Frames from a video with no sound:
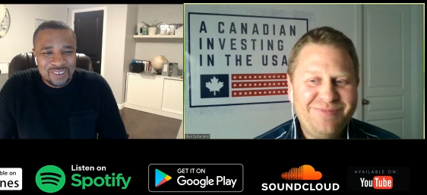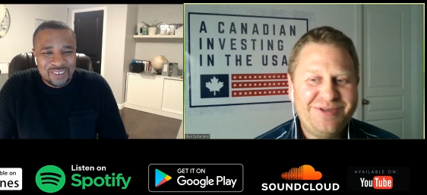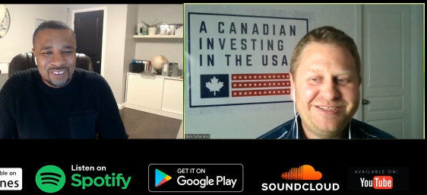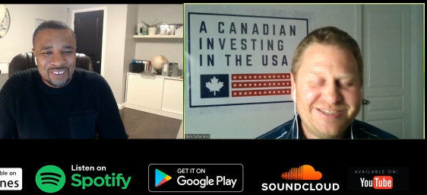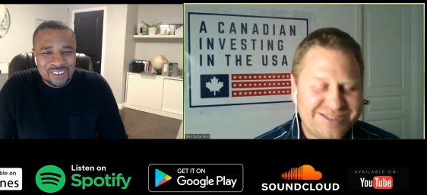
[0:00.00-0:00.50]

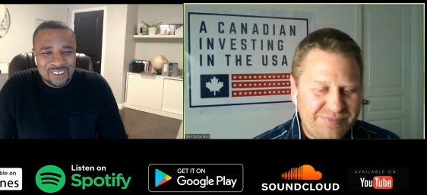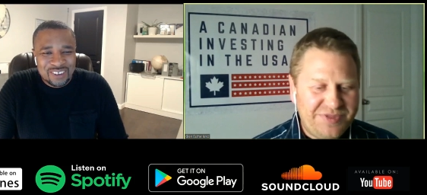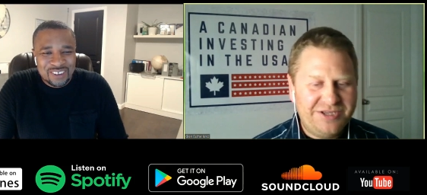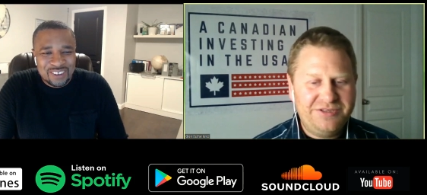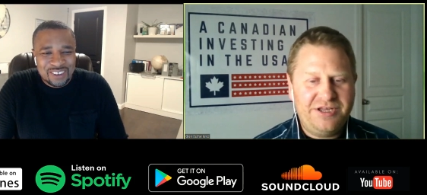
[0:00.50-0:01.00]
Speaker 1: is this
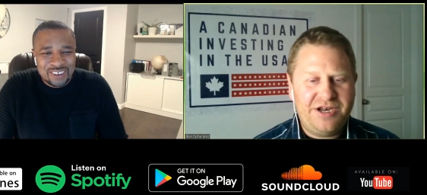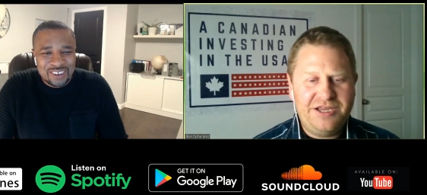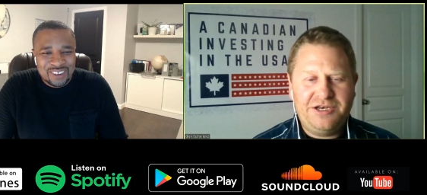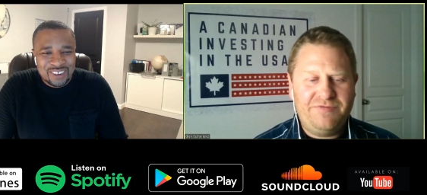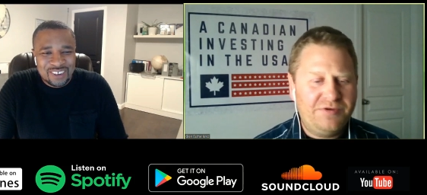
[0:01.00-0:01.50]
something that I
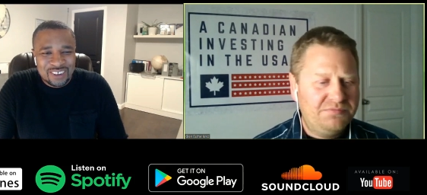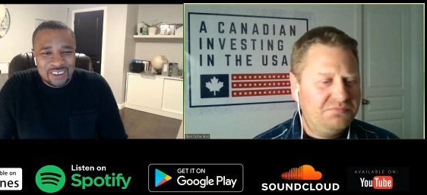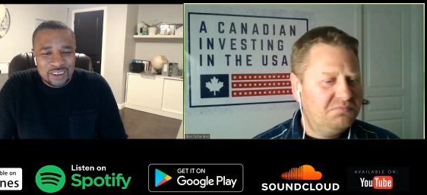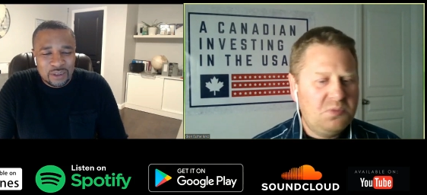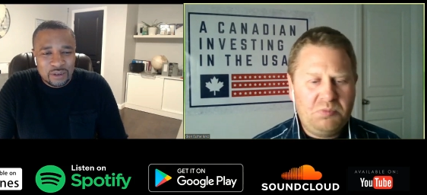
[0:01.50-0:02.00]
can
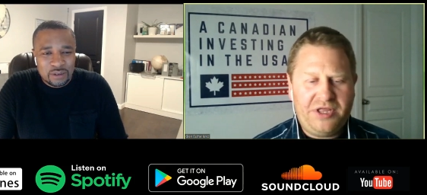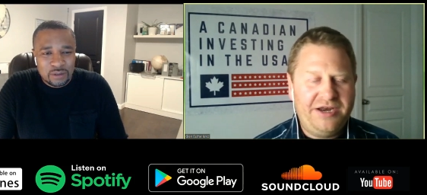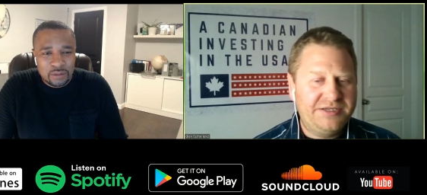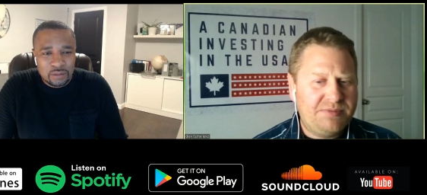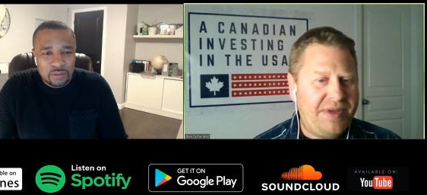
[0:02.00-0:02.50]
even
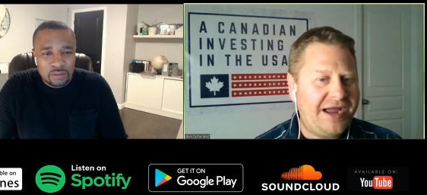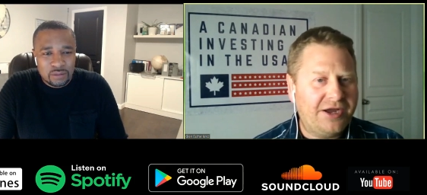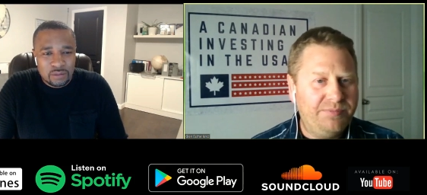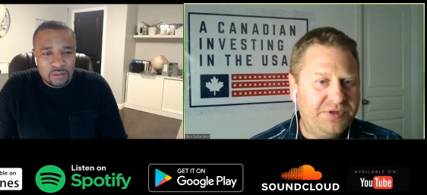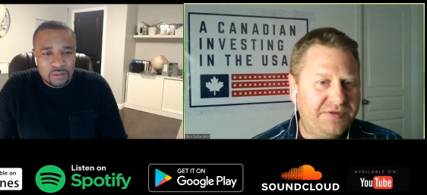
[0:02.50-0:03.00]
plan as a
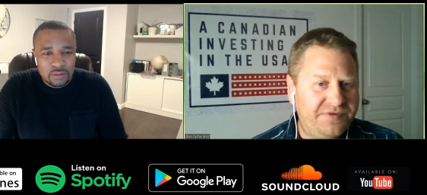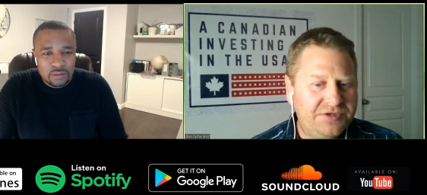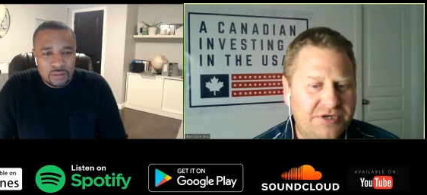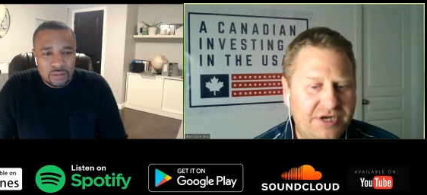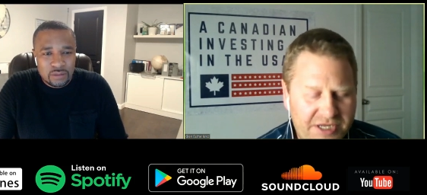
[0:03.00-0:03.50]
backup in the
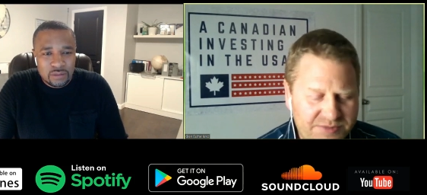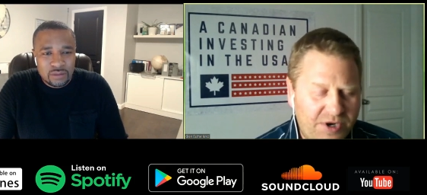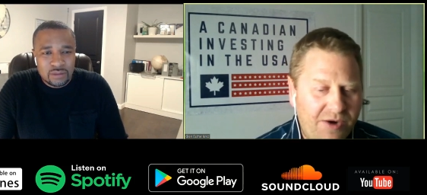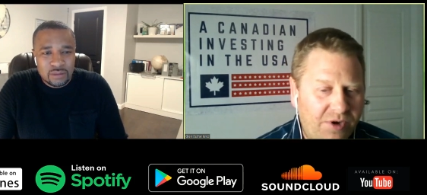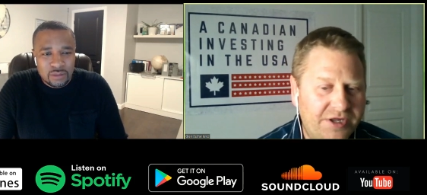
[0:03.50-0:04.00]
future? That's
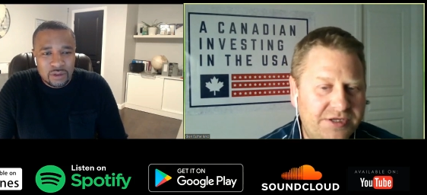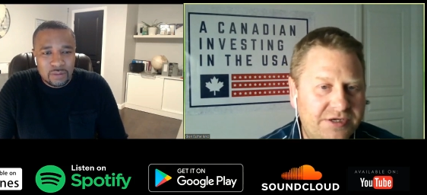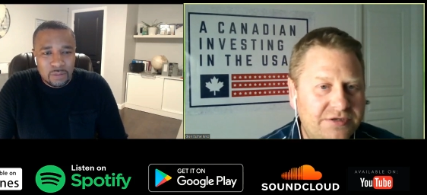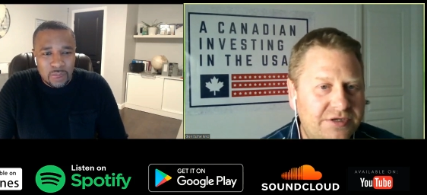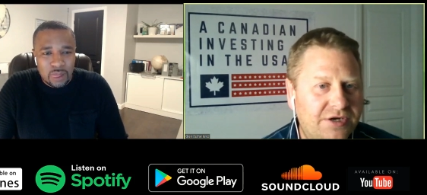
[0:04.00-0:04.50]
why I wanted to
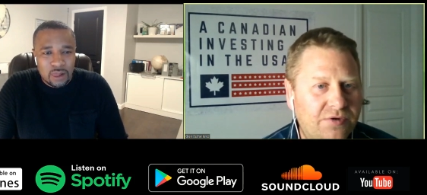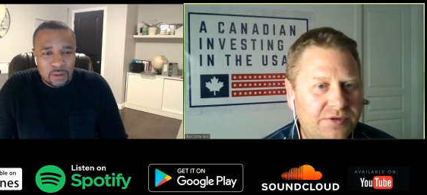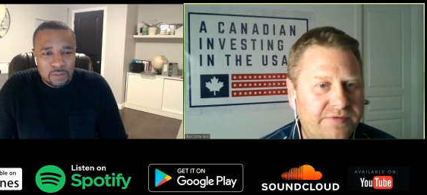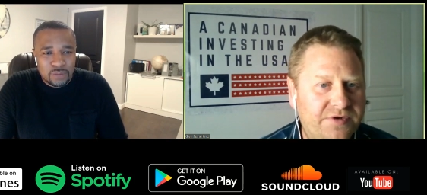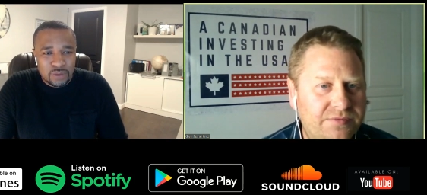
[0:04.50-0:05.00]
get on
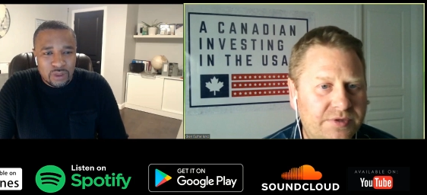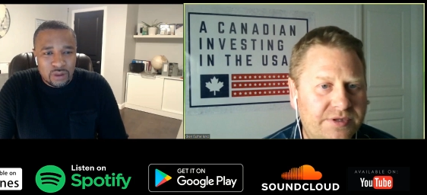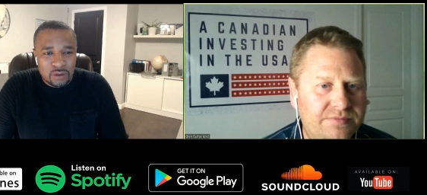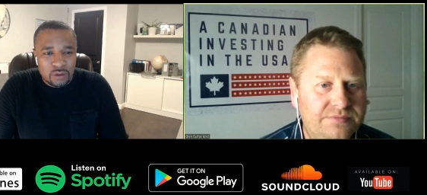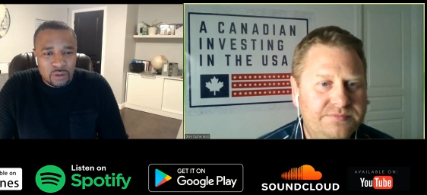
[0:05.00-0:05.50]
the phone with
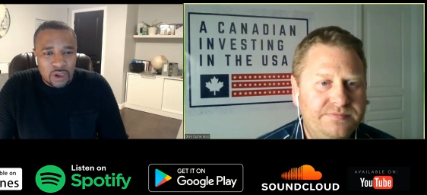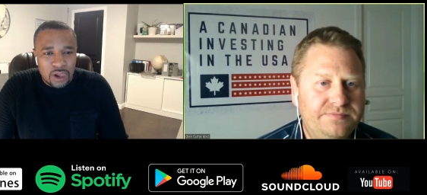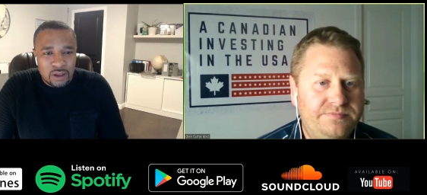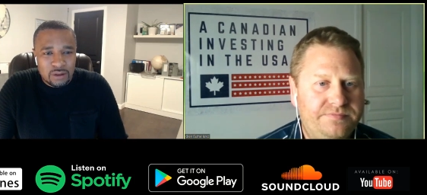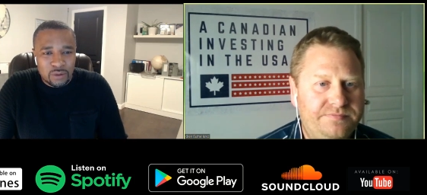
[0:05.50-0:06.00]
them.
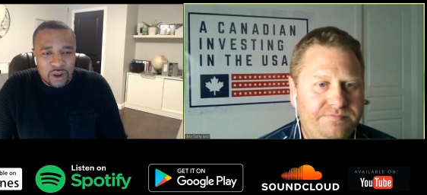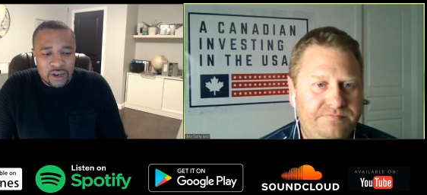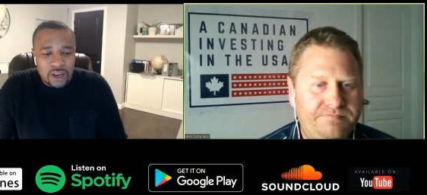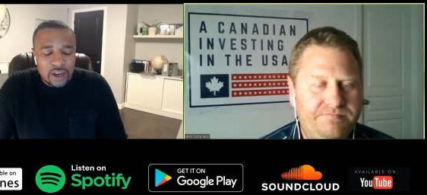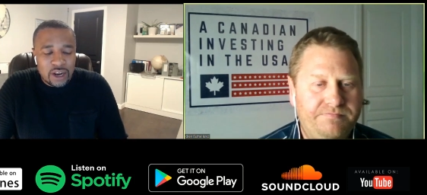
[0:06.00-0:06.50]
Speaker 2: Right.
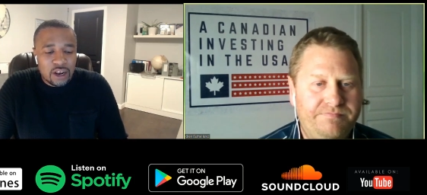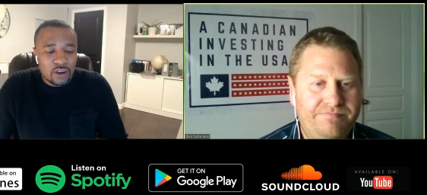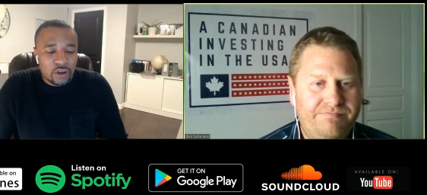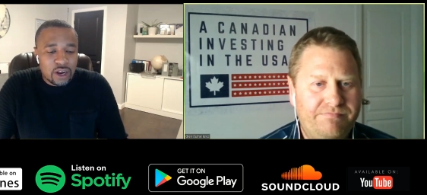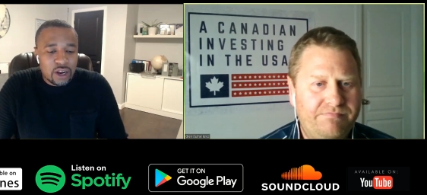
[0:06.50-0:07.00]
And, and look,
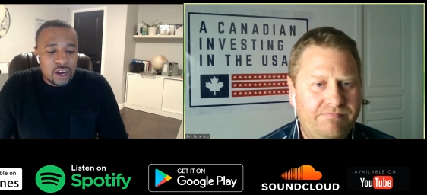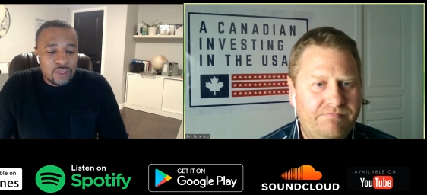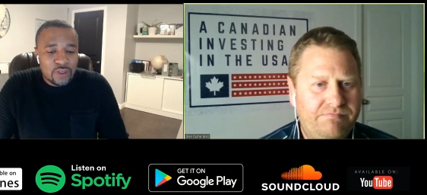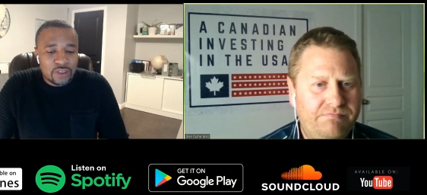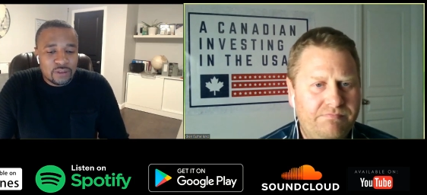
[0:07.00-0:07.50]
and, and I
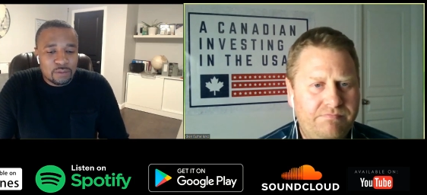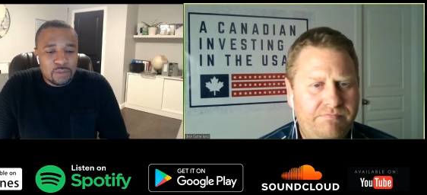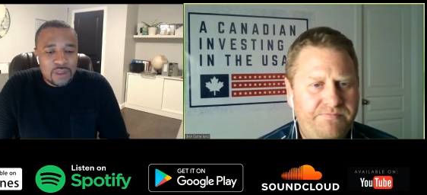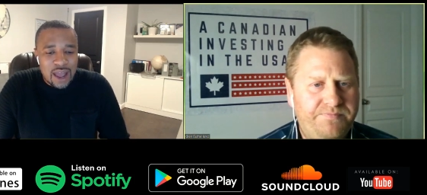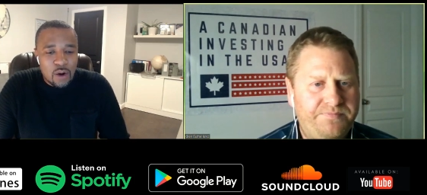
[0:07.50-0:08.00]
think
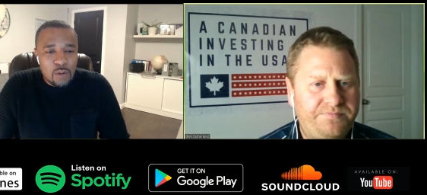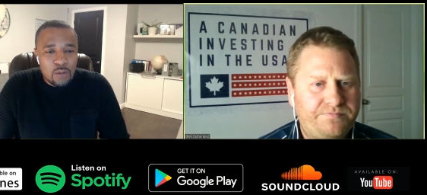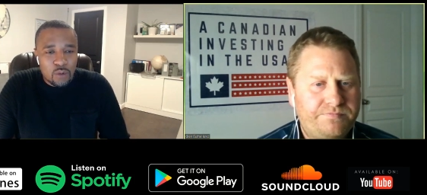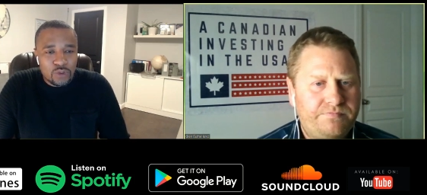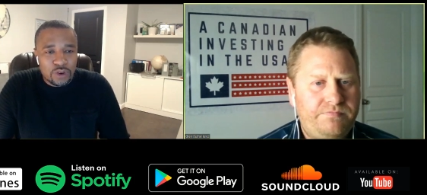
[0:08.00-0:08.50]
now
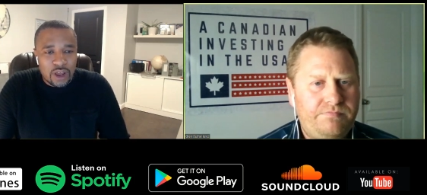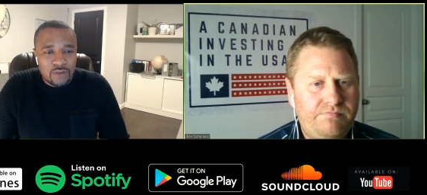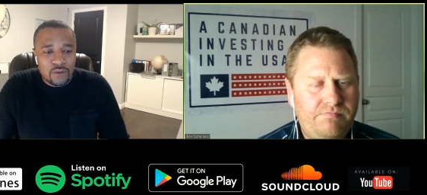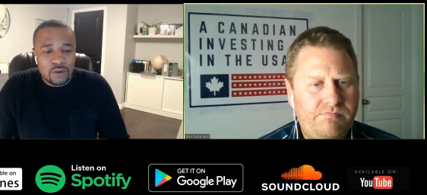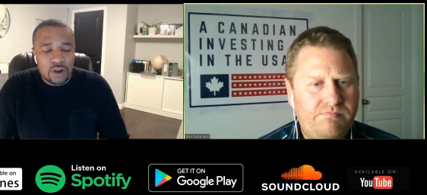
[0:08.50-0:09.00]
more than
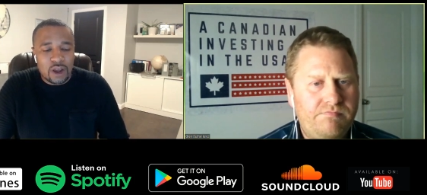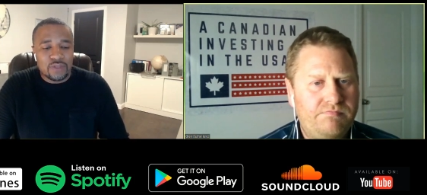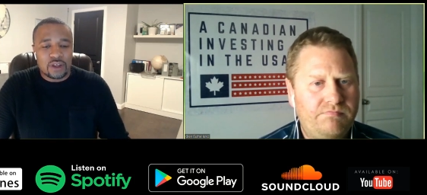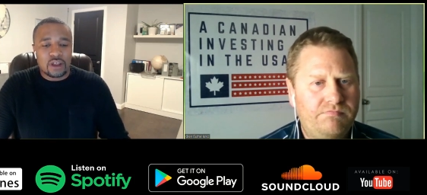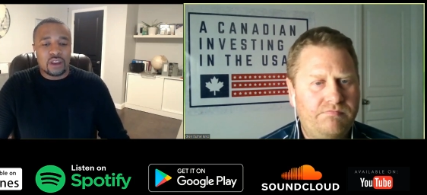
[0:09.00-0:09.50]
ever, I
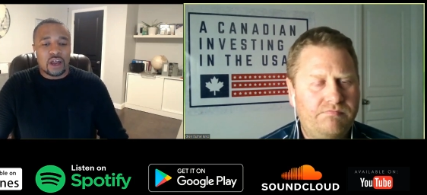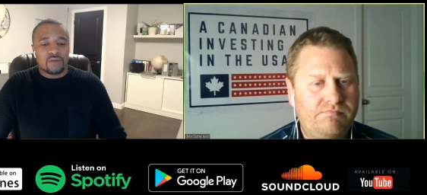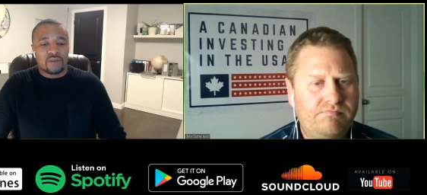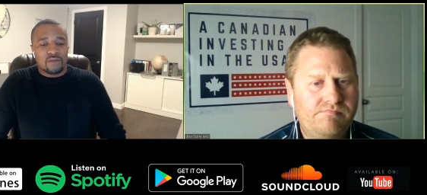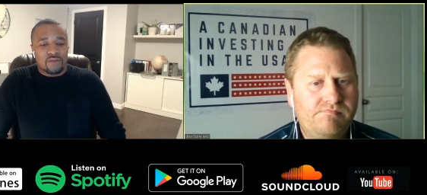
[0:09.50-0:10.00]
think a lot of
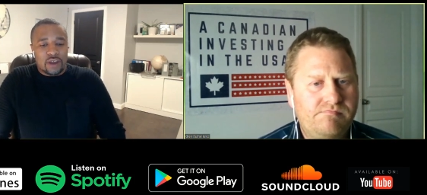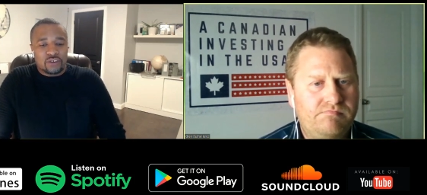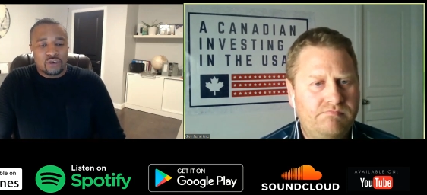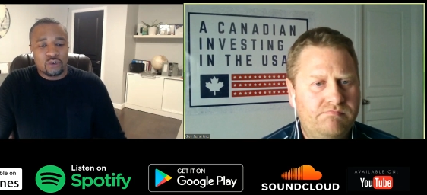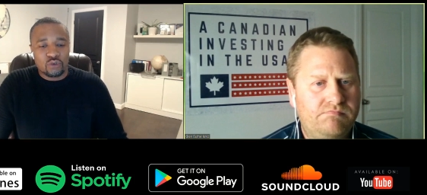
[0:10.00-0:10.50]

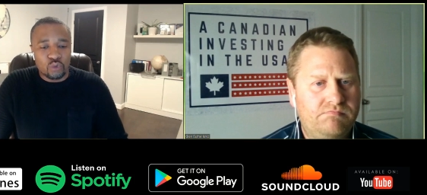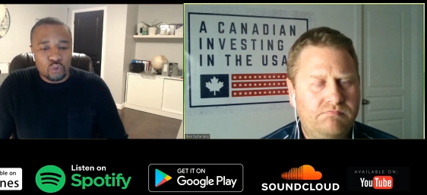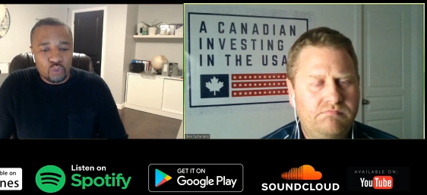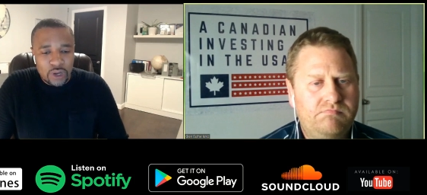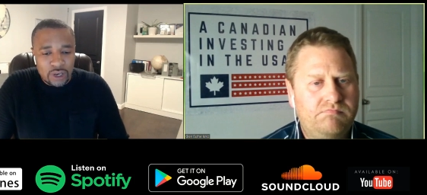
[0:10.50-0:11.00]
investors will
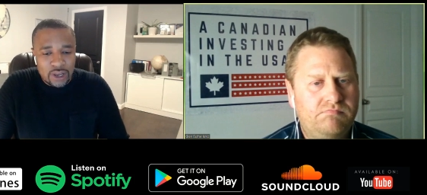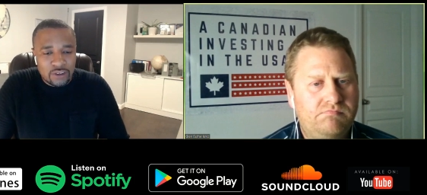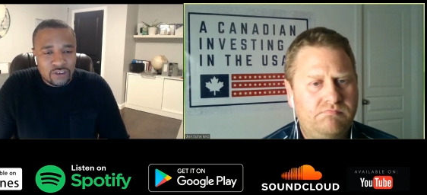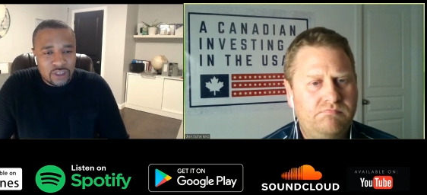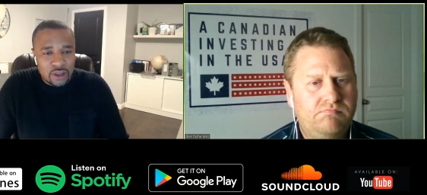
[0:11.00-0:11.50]
realize the